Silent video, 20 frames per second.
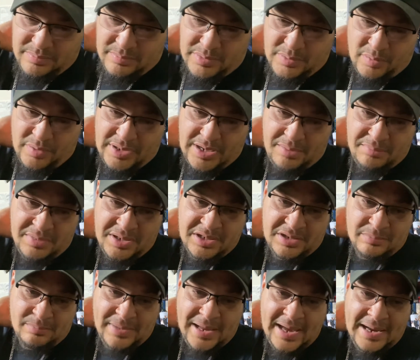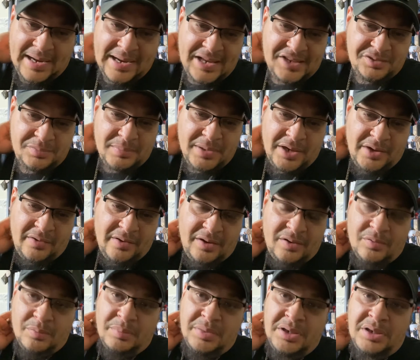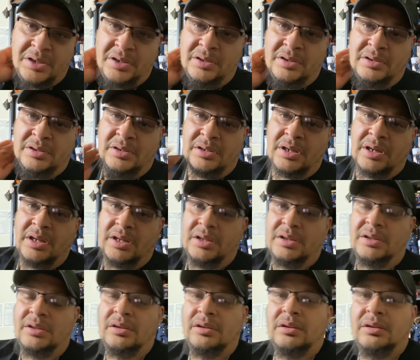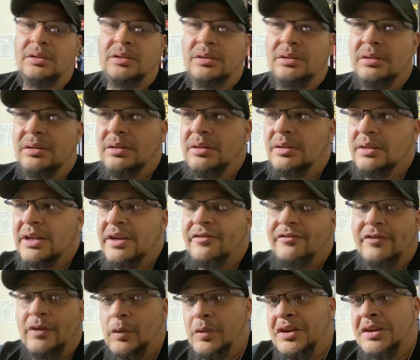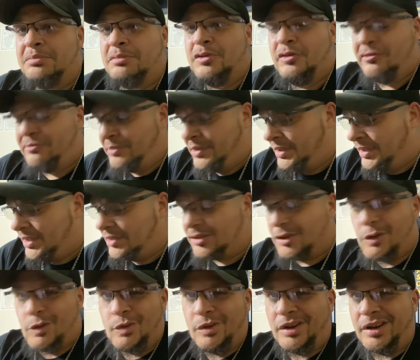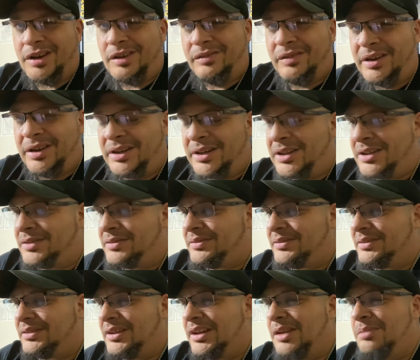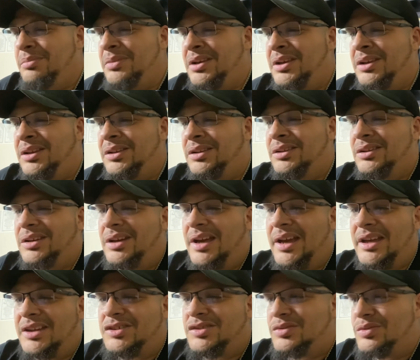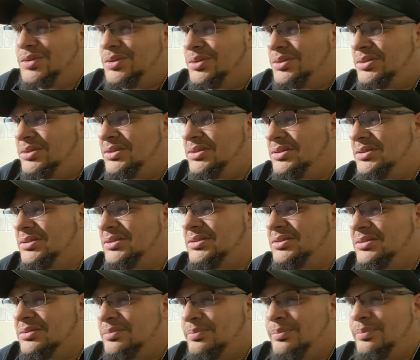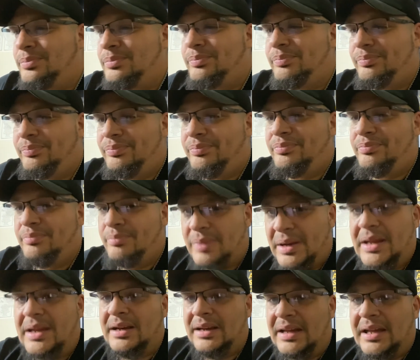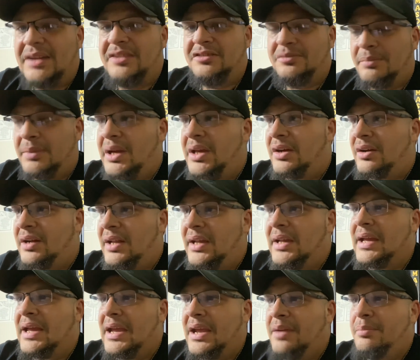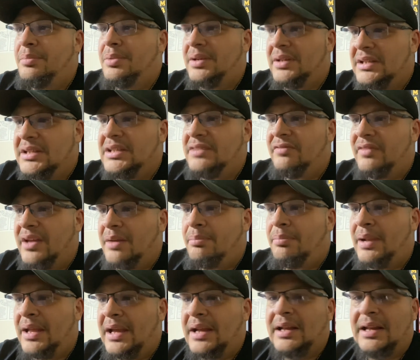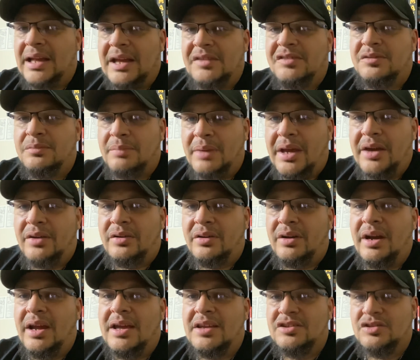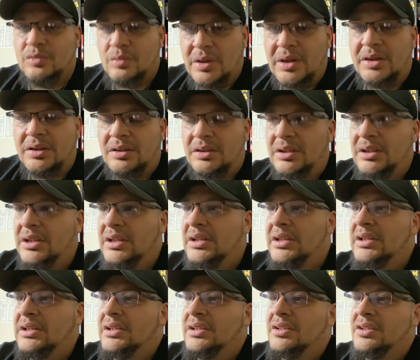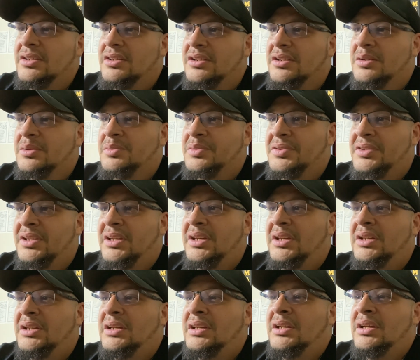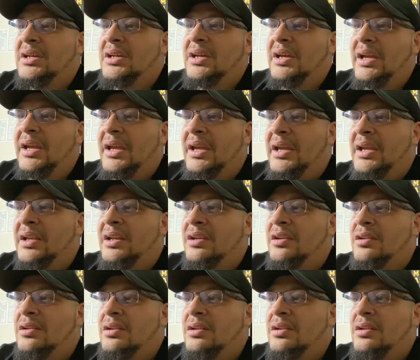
when I mean the Black Lives Matter, I don't mean like that phony movement that's going on right now. I mean the actual Black Lives Matter. Like, I believe that Black Lives Matter as well. You know what I'm saying? And